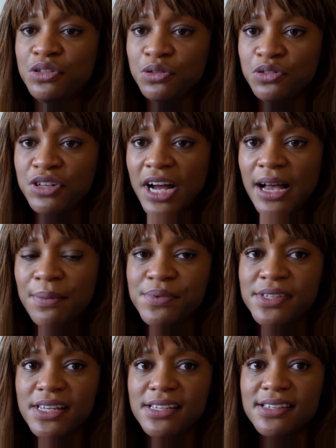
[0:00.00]
Two
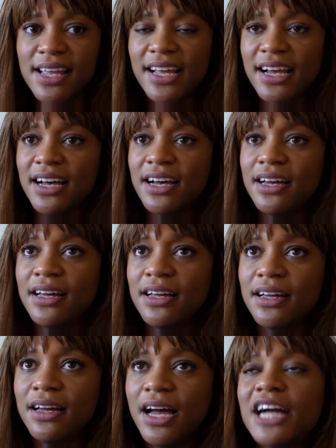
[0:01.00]
drops is like a,
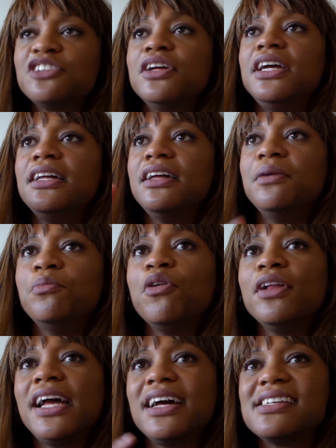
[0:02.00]
actually
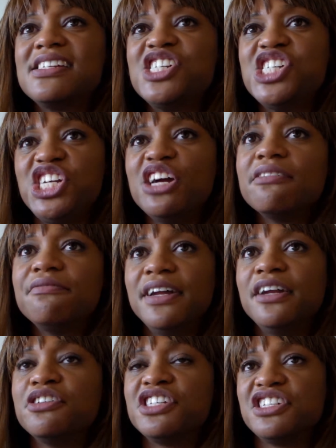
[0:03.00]
more like a sheer
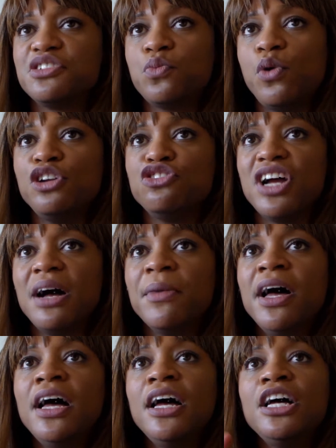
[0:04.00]
finish is one
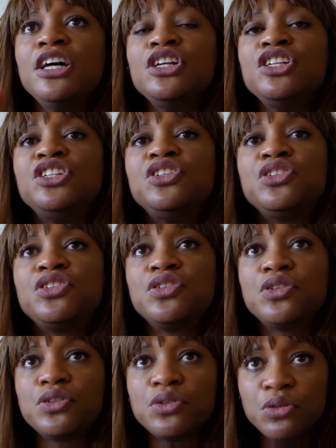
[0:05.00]
drop.
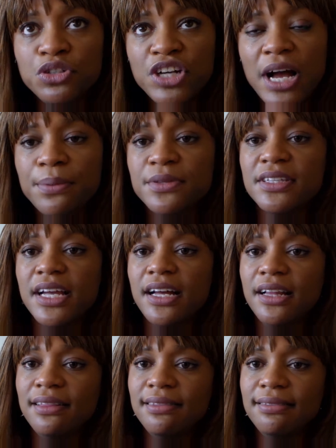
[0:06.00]
Two drops is
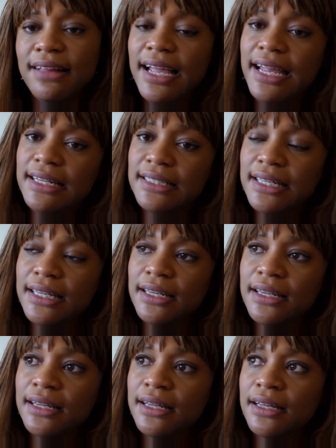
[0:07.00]
like a light
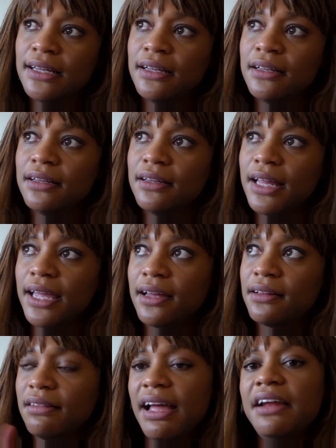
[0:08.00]

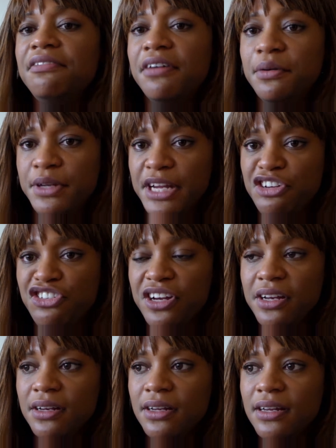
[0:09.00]
like light
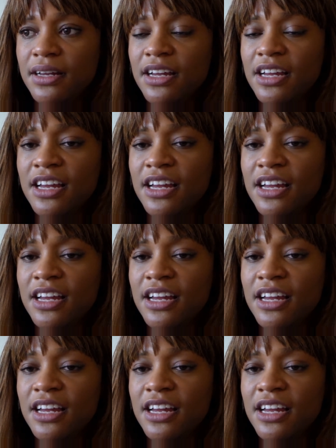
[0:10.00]
foundation